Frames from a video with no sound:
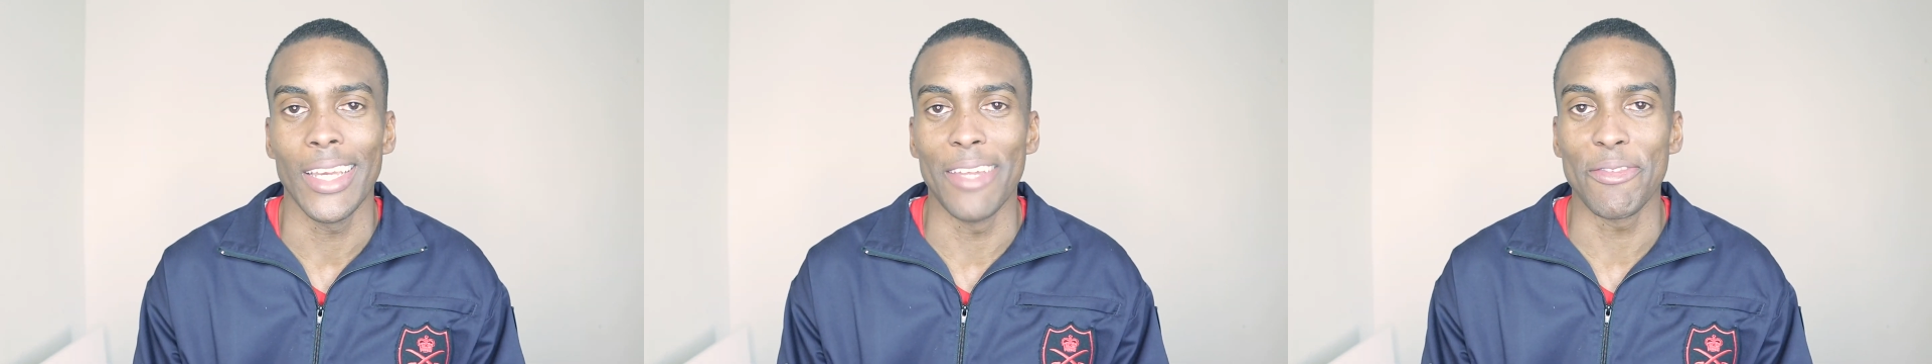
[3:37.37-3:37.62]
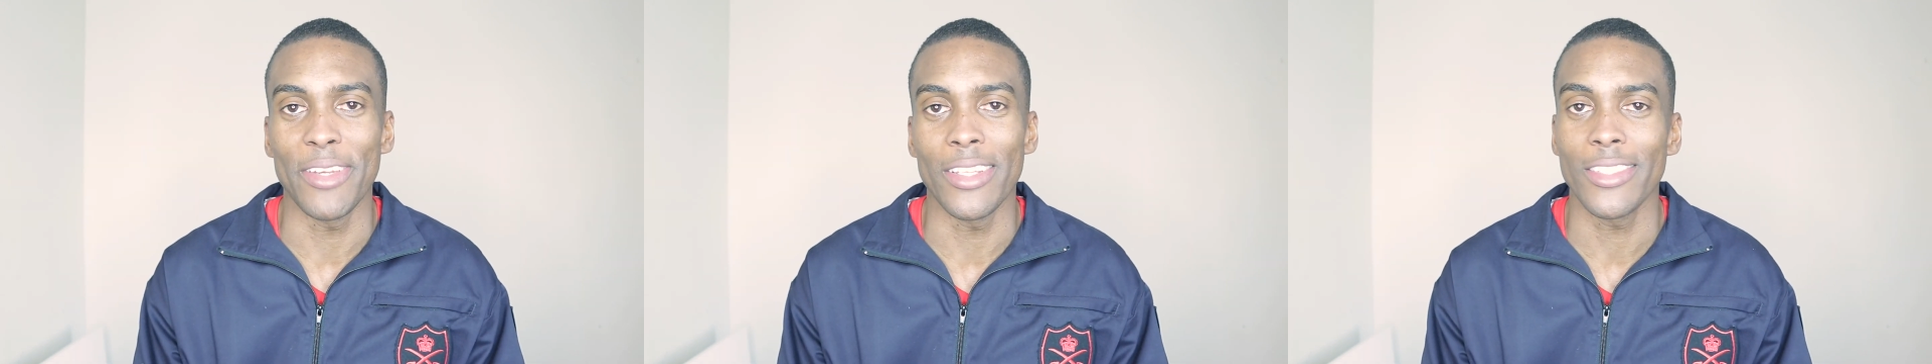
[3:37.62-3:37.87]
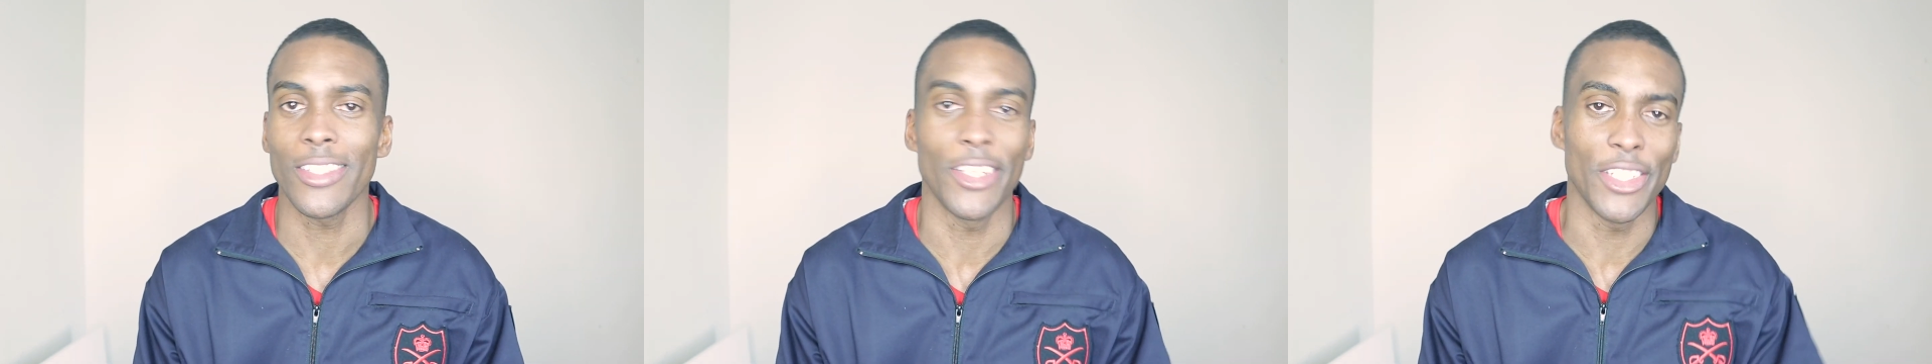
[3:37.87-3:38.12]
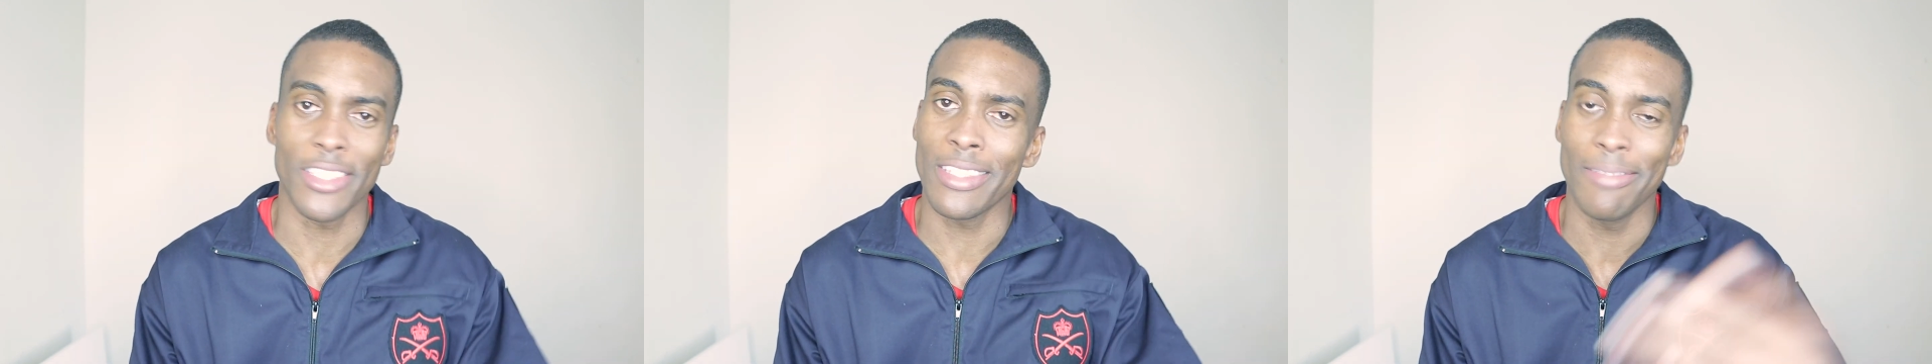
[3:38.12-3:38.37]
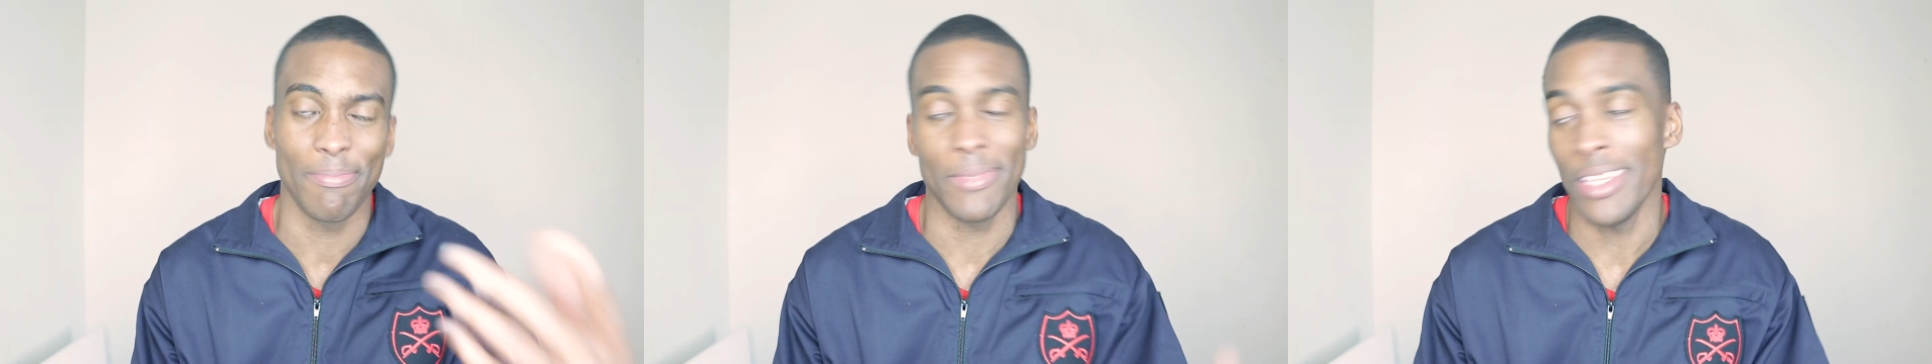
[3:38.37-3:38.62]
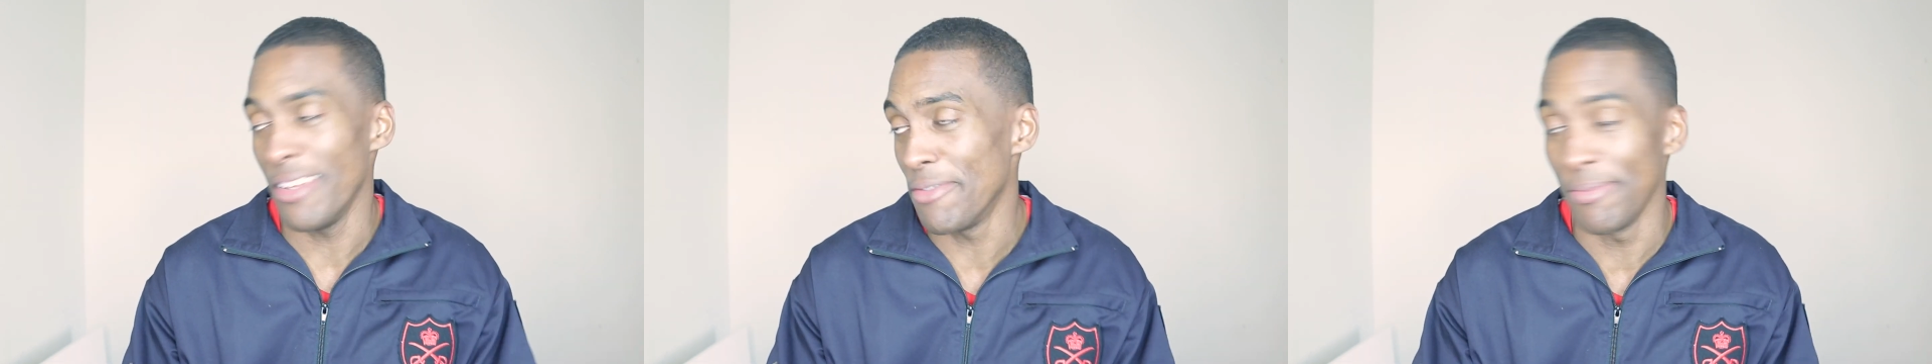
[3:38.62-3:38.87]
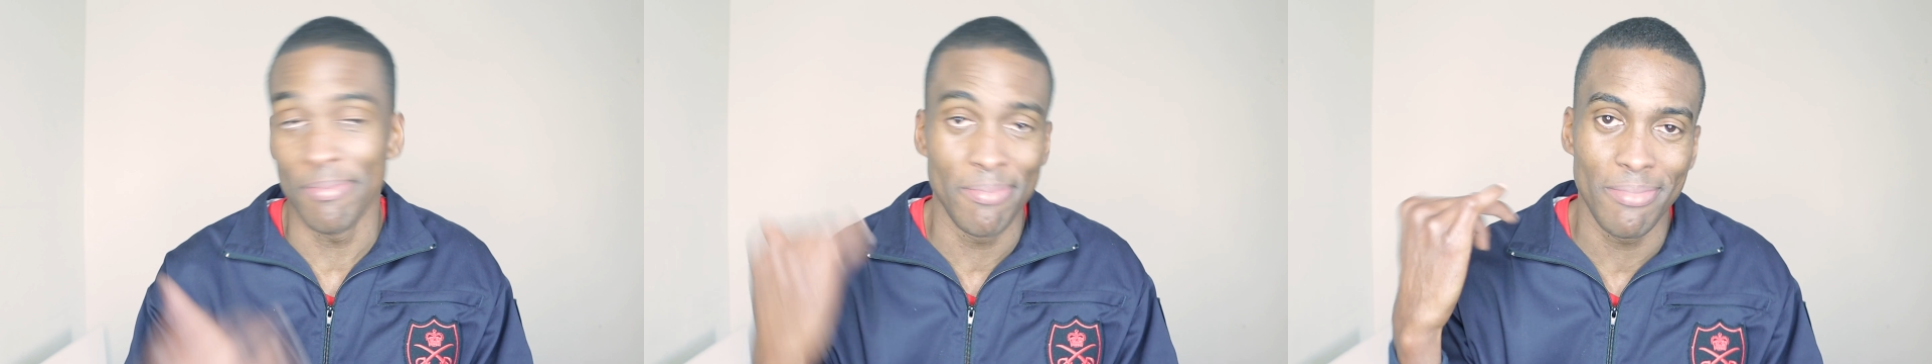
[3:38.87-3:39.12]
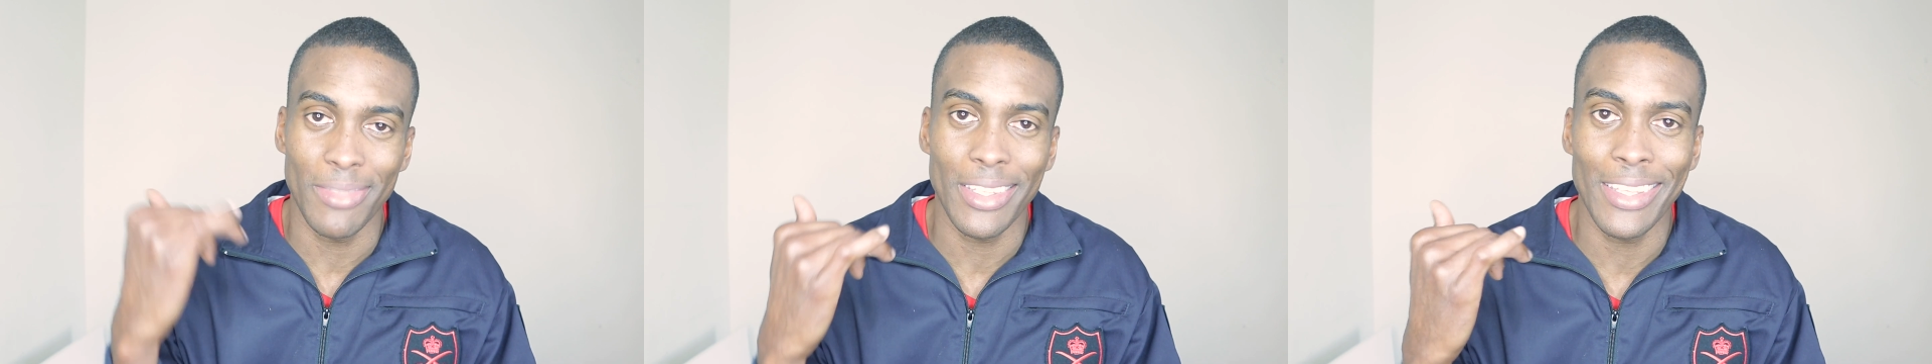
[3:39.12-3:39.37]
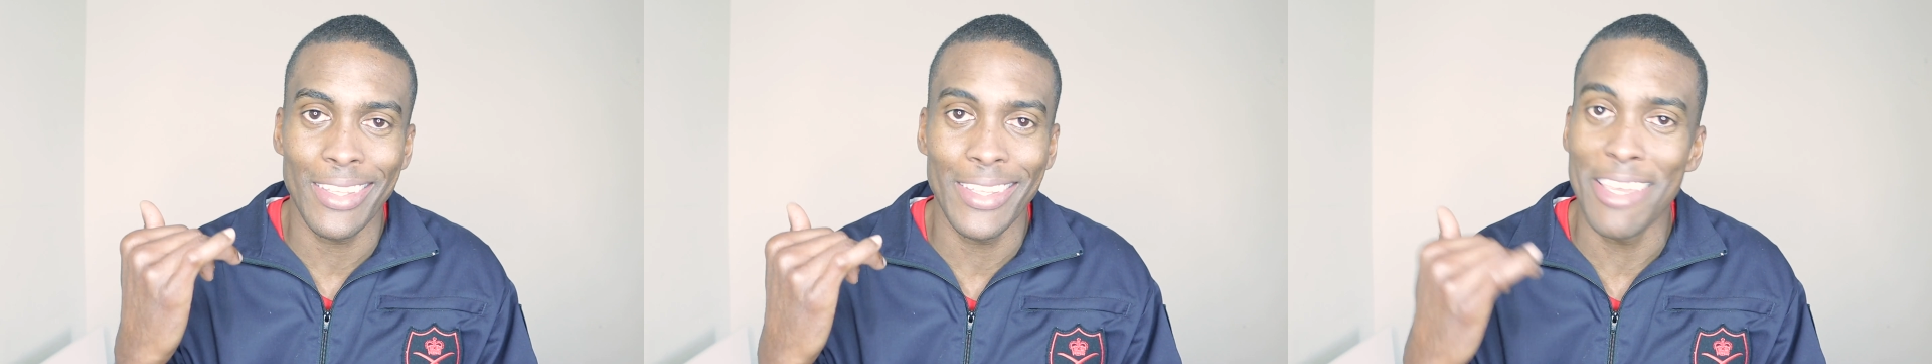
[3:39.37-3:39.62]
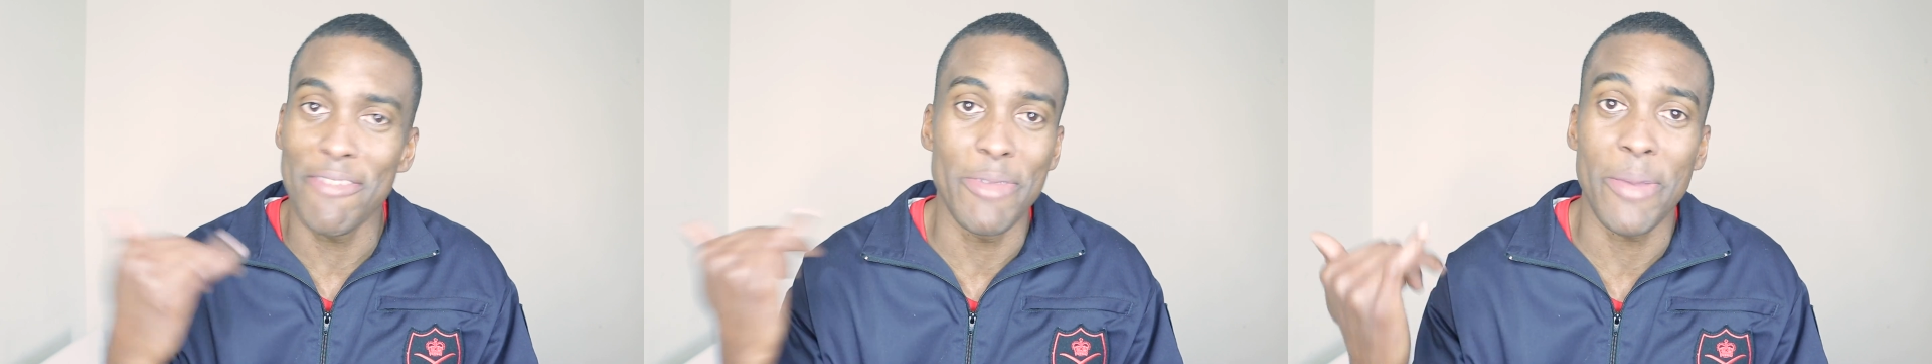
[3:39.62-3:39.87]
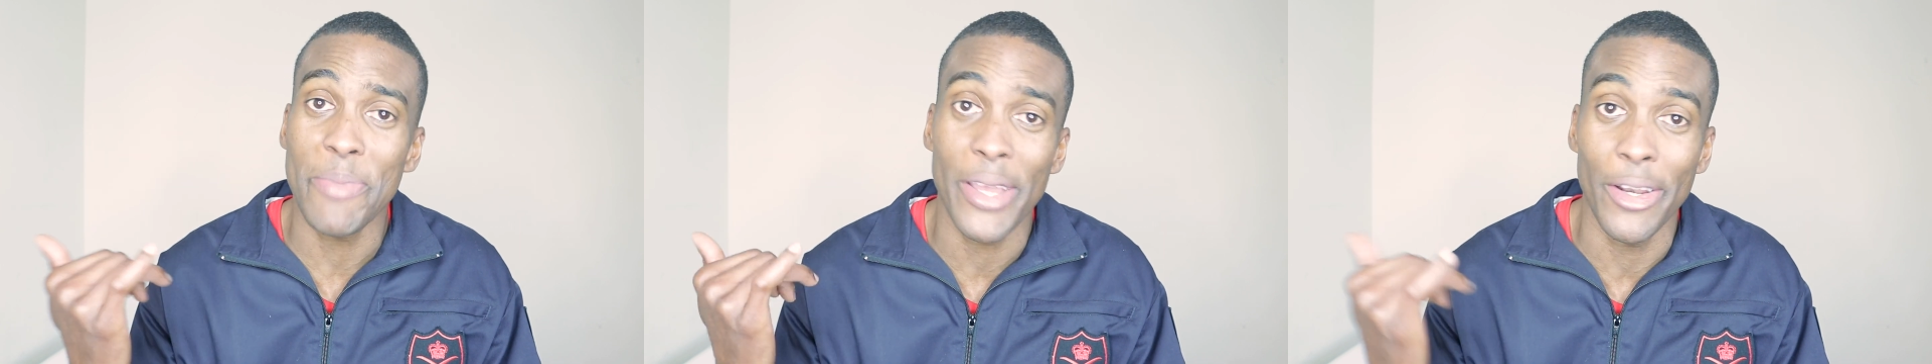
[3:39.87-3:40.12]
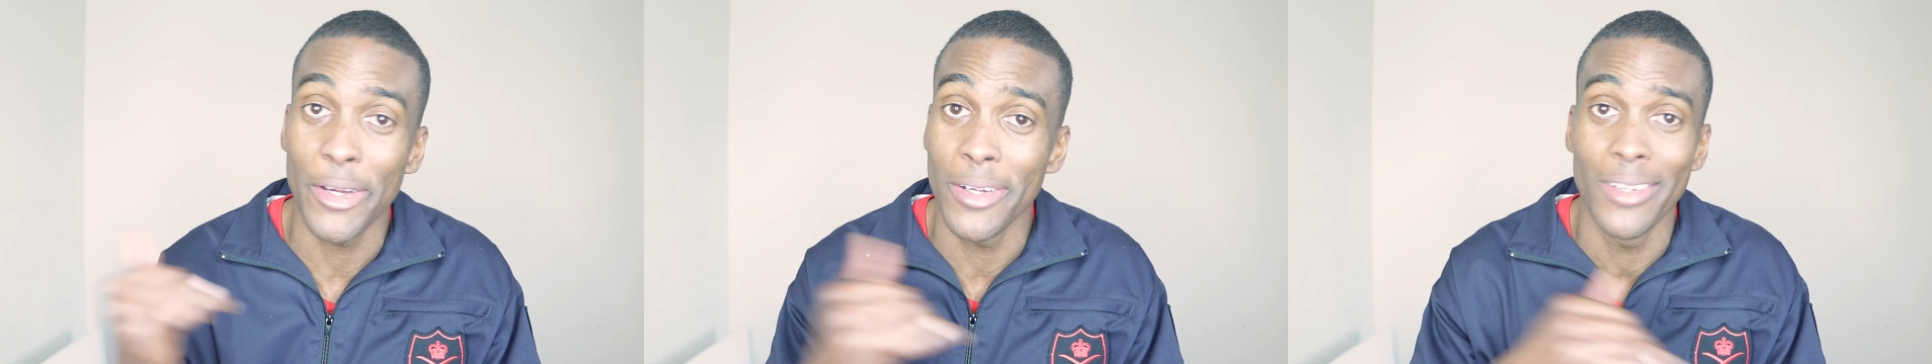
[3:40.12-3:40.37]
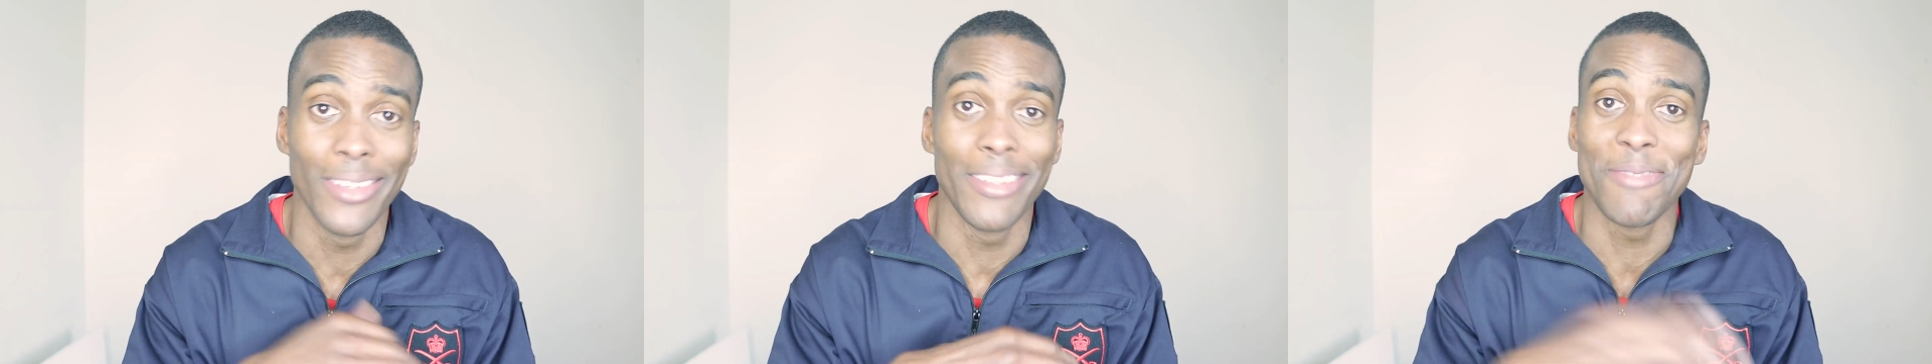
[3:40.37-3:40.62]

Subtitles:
And things, so just even give me a pillow